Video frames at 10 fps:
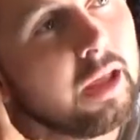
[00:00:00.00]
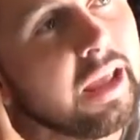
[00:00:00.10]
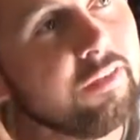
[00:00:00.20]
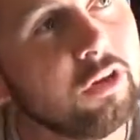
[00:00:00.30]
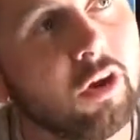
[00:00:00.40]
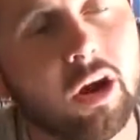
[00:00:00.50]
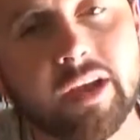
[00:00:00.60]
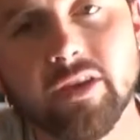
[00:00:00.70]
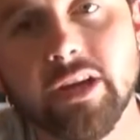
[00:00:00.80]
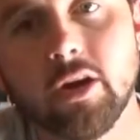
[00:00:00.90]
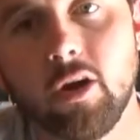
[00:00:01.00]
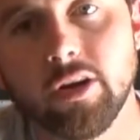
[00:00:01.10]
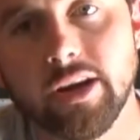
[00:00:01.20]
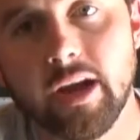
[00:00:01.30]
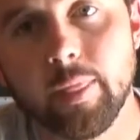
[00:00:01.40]
if you don't have an
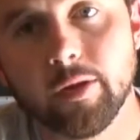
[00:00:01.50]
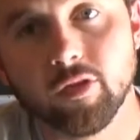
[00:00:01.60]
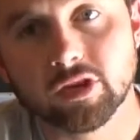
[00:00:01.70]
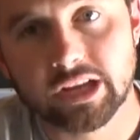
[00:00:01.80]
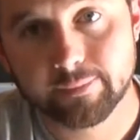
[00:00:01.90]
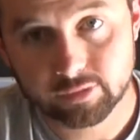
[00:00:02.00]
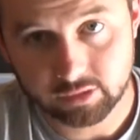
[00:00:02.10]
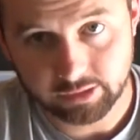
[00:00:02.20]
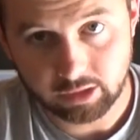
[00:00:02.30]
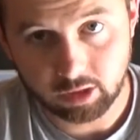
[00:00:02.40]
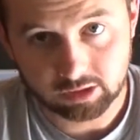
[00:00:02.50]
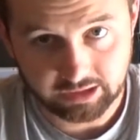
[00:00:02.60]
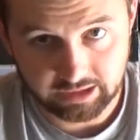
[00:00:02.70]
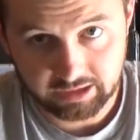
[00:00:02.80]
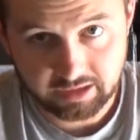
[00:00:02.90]
e-collar down there, there's absolutely
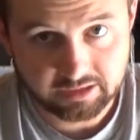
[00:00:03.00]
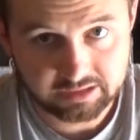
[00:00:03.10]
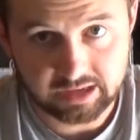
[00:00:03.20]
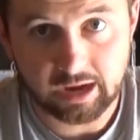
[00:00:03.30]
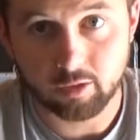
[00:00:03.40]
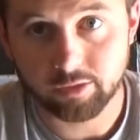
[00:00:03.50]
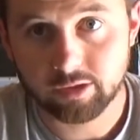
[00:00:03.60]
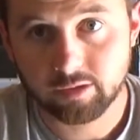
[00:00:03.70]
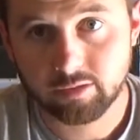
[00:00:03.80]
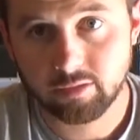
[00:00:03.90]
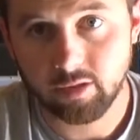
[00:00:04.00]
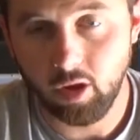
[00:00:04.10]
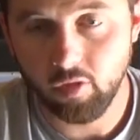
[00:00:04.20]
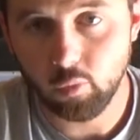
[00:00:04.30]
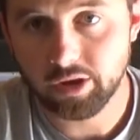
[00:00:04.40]
hardly any sound
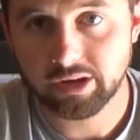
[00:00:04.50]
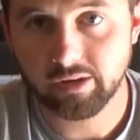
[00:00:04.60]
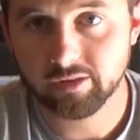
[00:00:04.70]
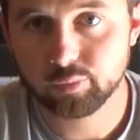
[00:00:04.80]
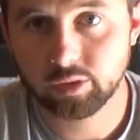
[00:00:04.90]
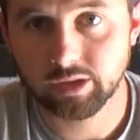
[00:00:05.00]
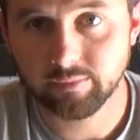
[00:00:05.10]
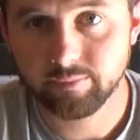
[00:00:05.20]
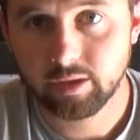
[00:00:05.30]
on the one end of the spread,